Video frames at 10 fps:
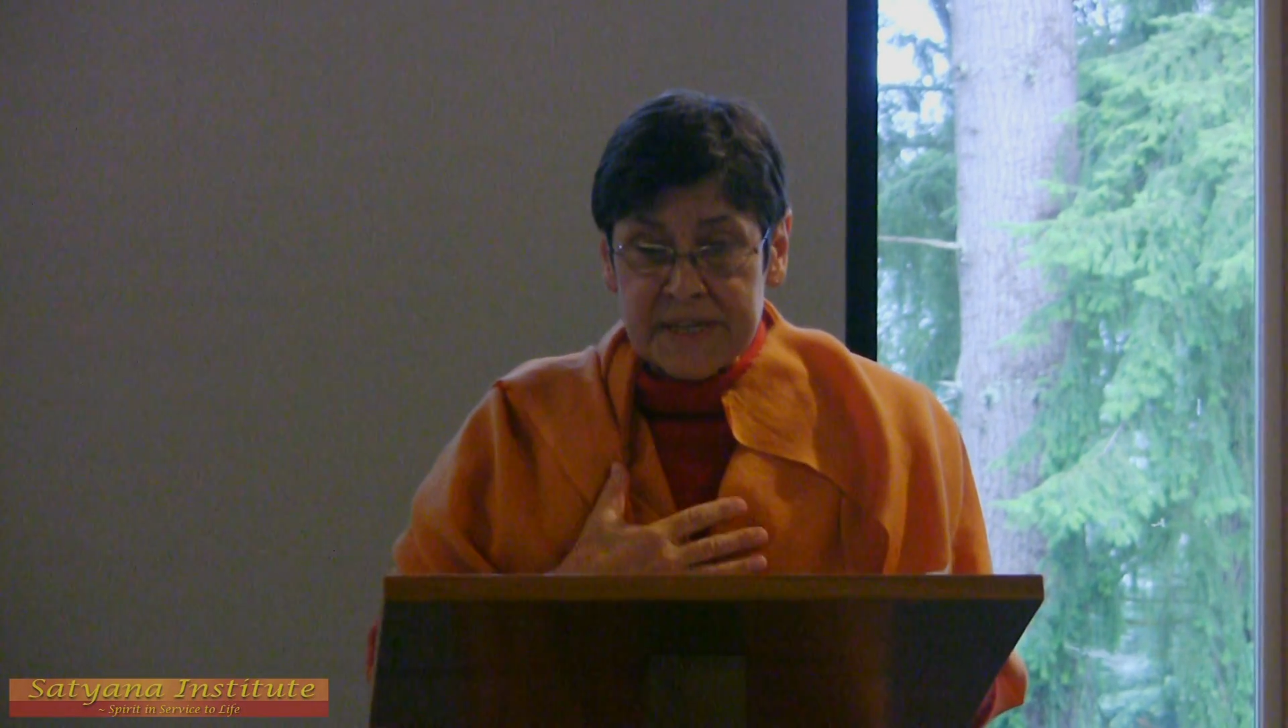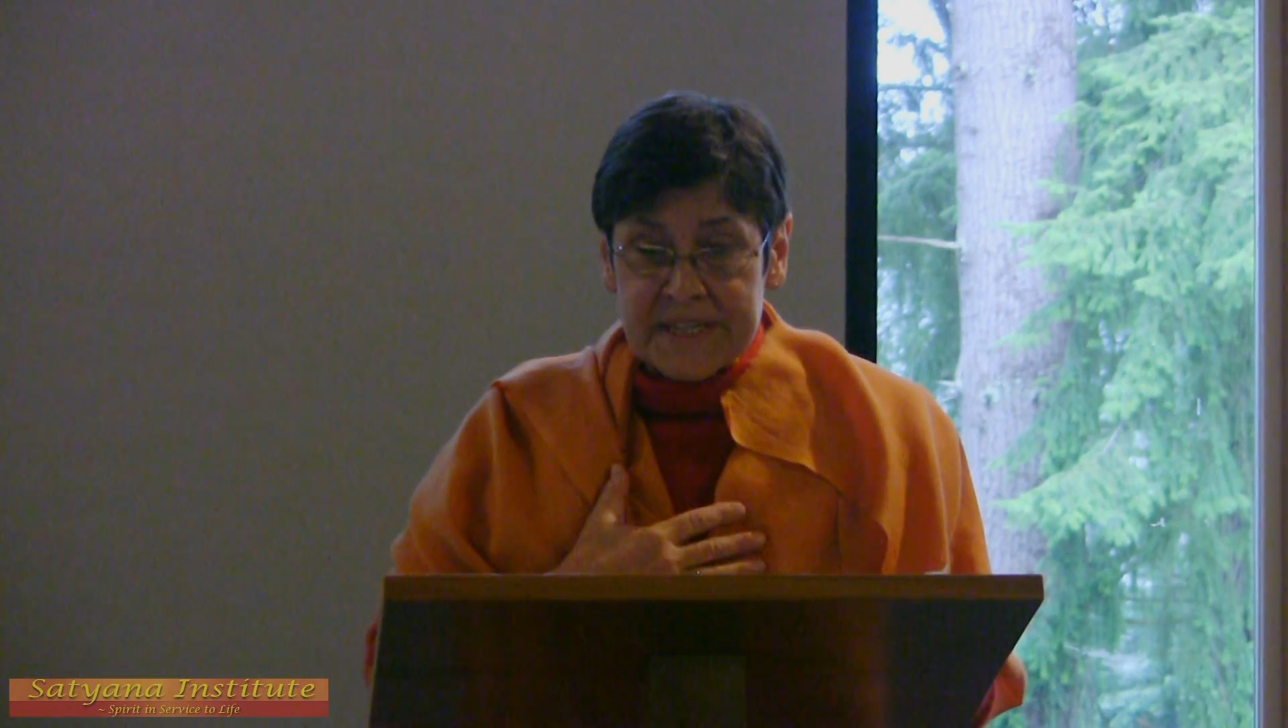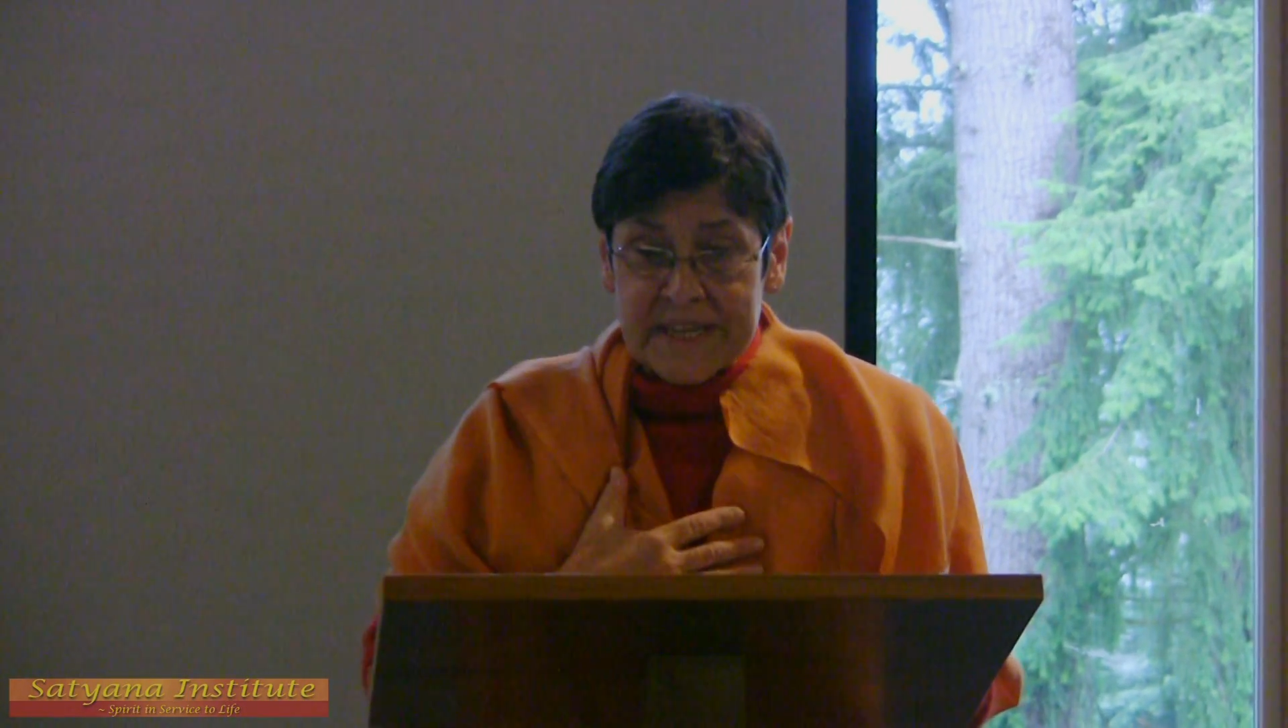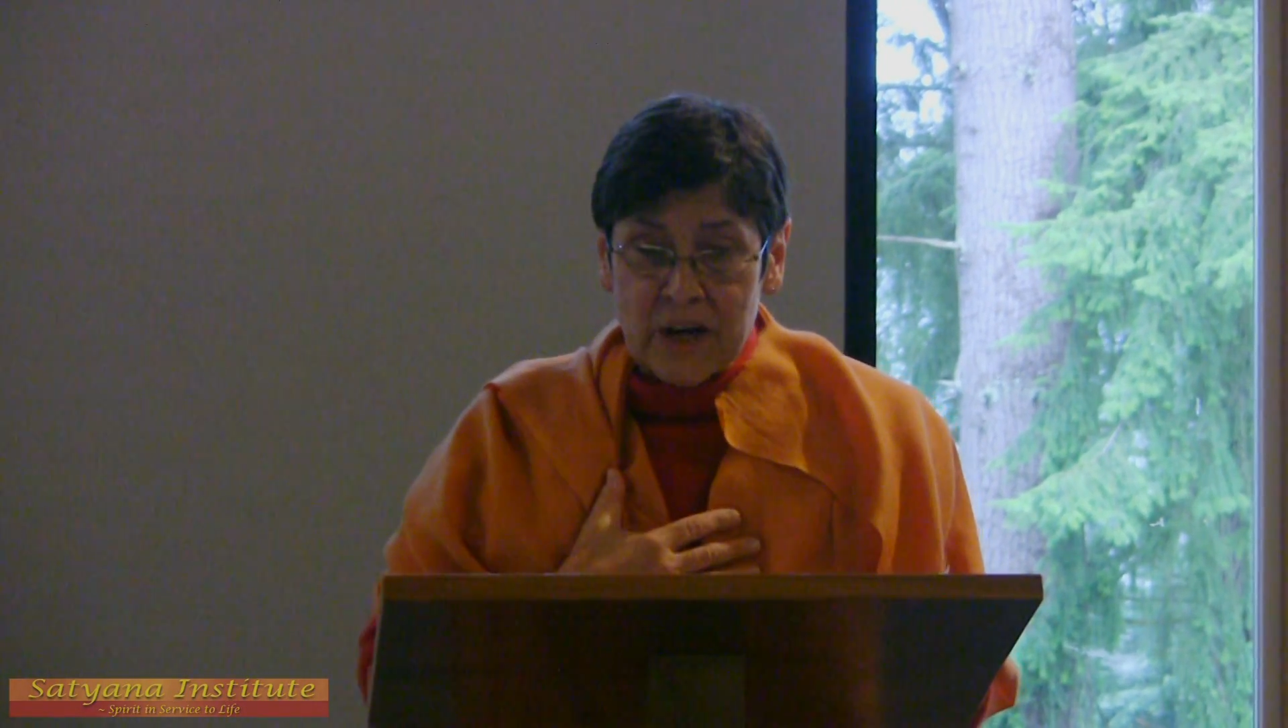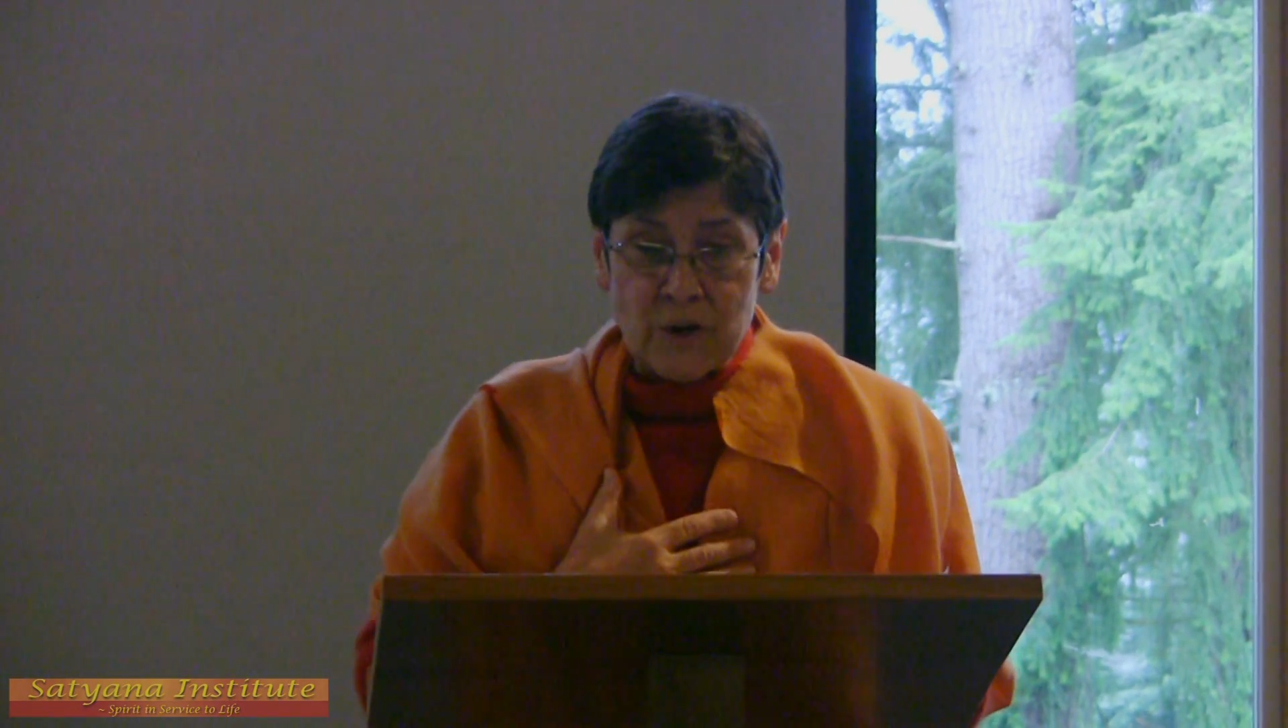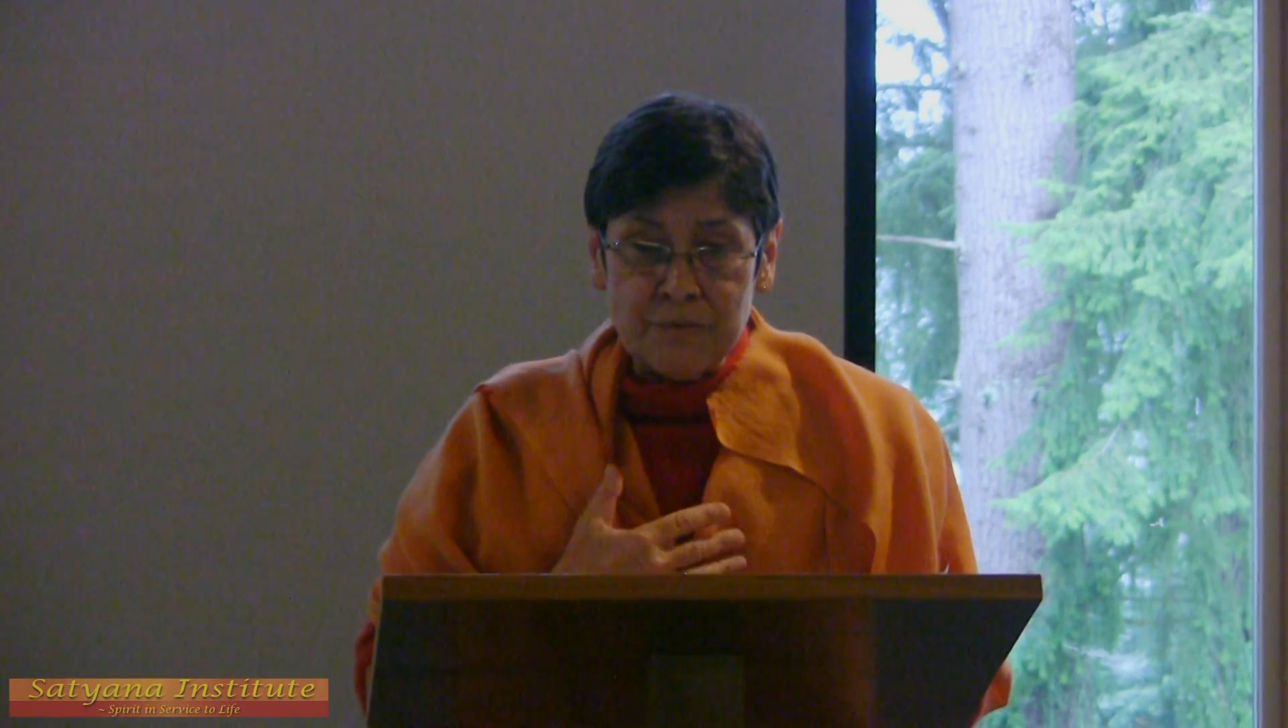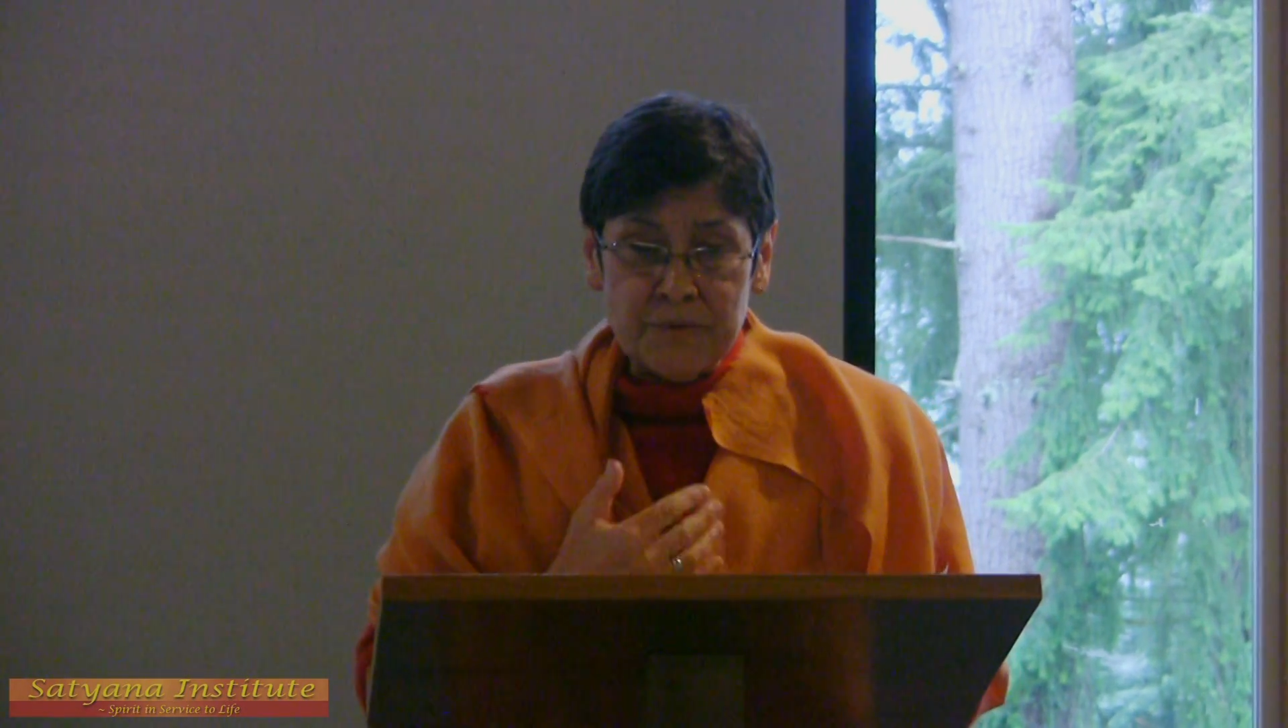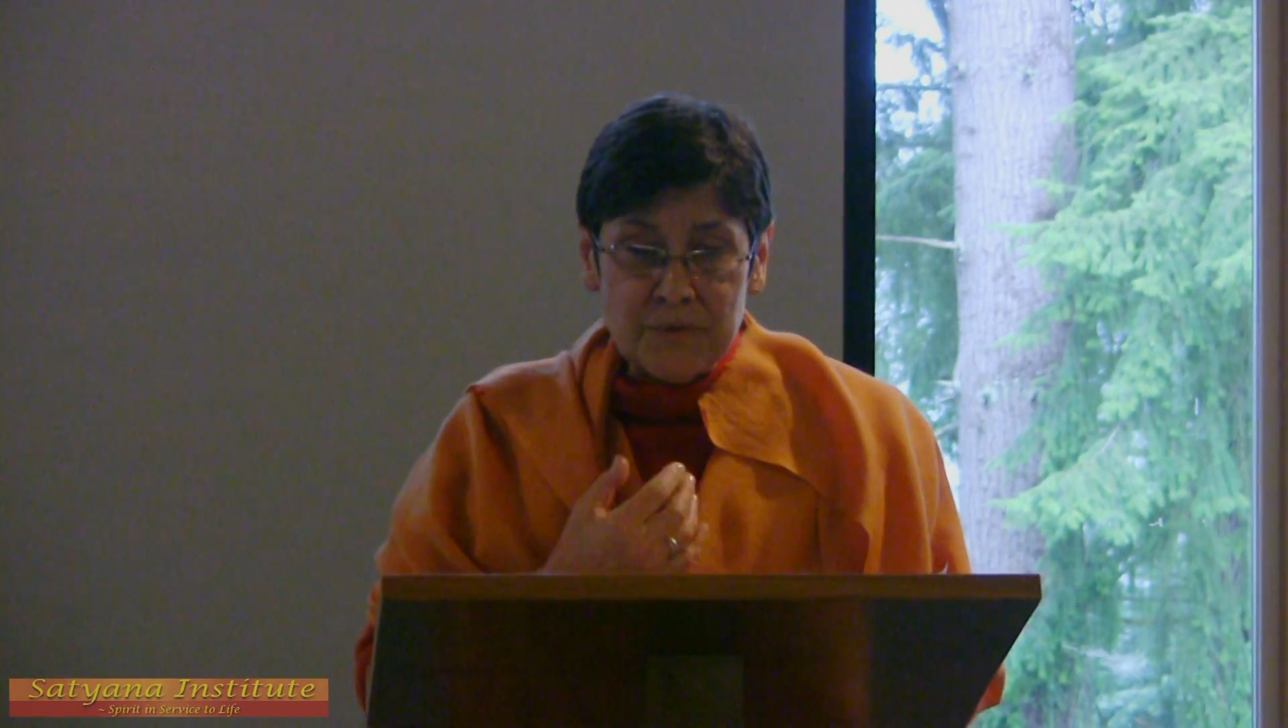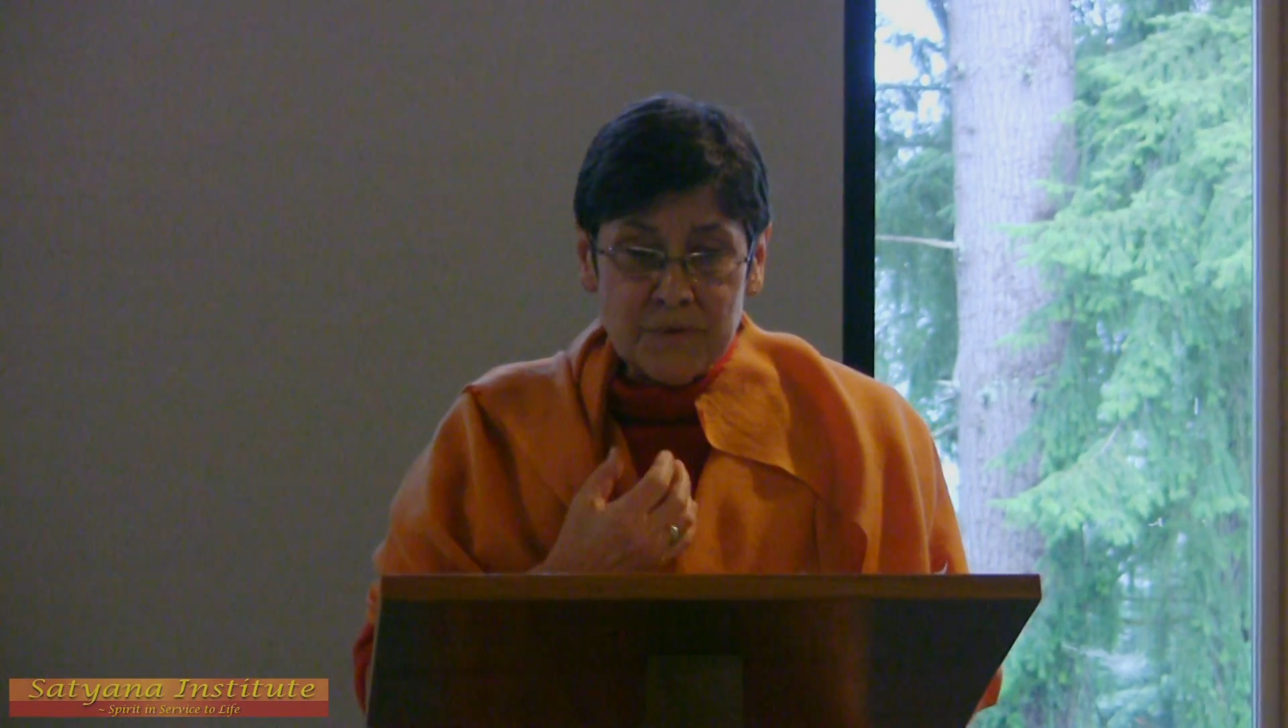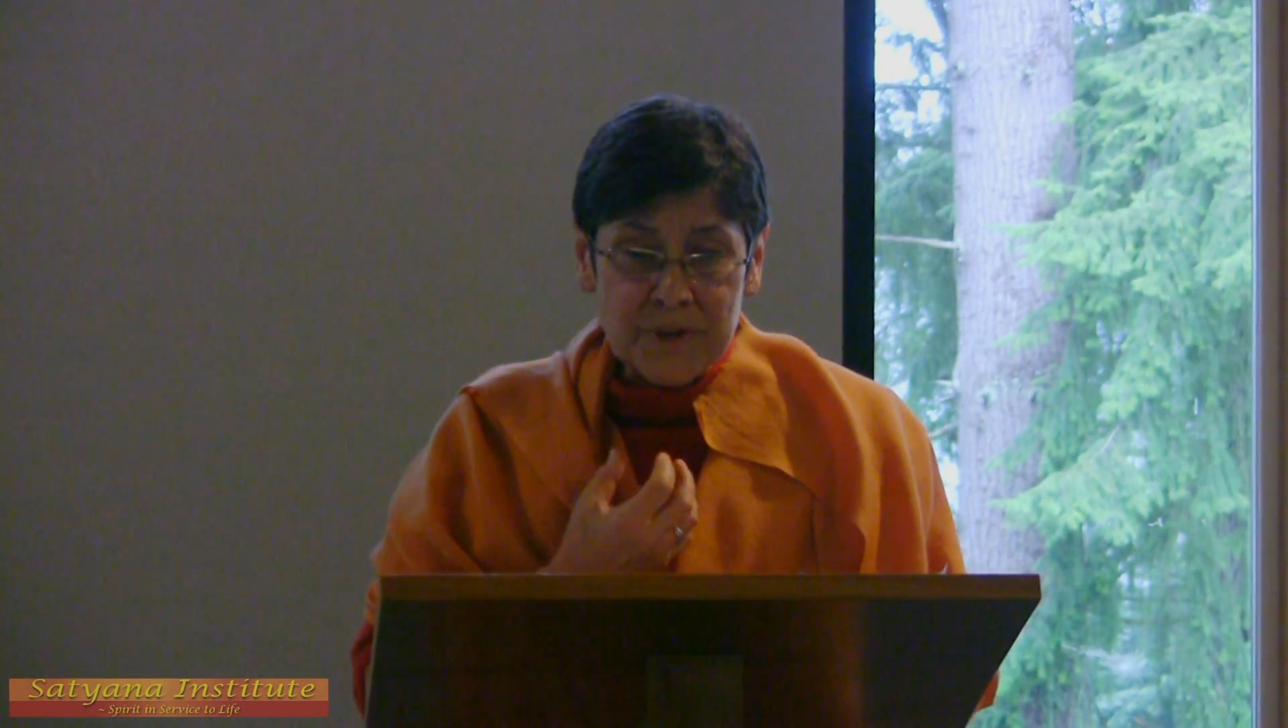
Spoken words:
self,